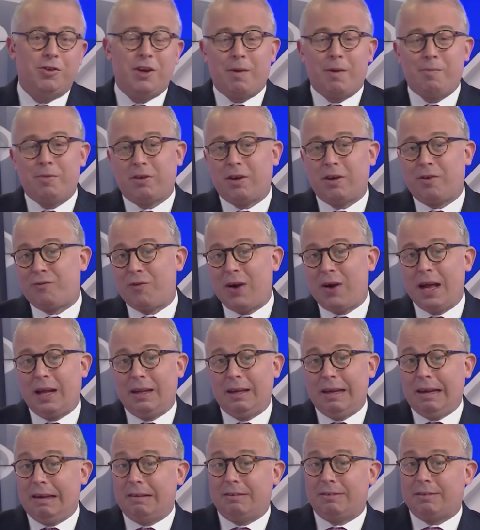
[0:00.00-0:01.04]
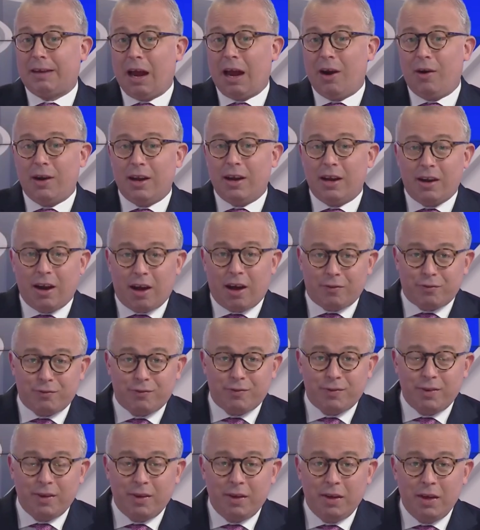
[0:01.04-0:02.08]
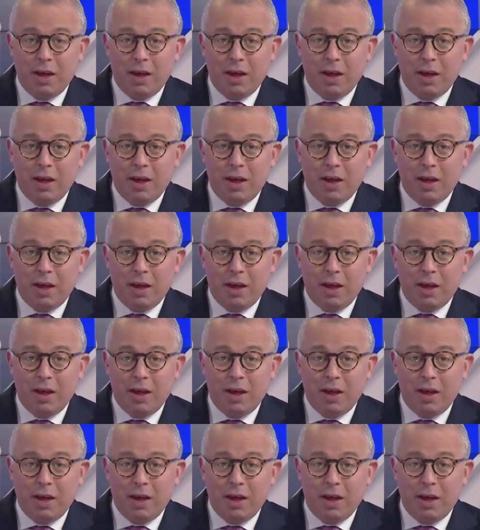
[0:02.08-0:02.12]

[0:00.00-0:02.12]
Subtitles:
numbers are frankly scary enough.